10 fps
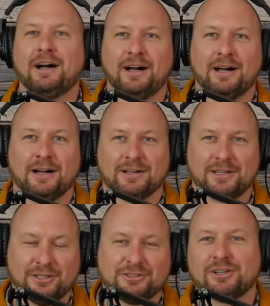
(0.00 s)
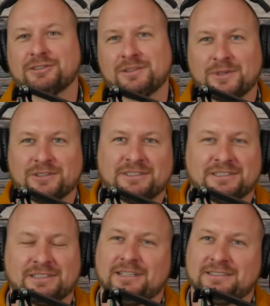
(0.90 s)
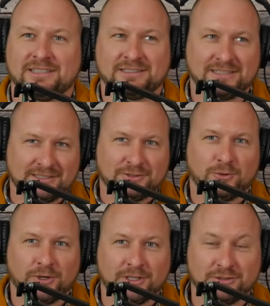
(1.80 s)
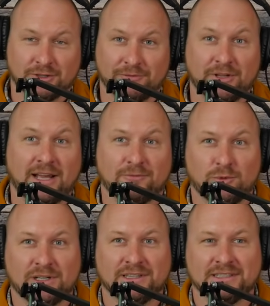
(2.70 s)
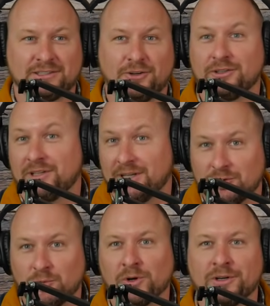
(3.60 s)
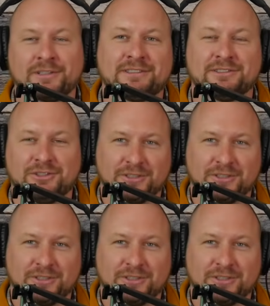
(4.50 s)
uh, can you share some of those su- success stories, or if you have one that's currently in the works that